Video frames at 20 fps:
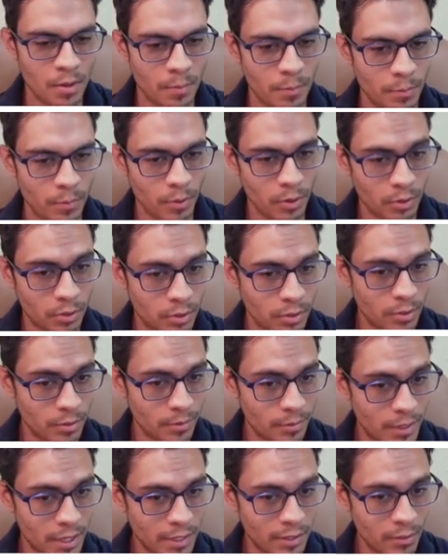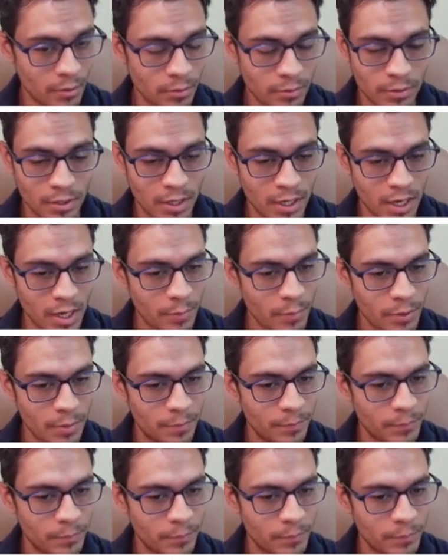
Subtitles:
but that doesn't happen.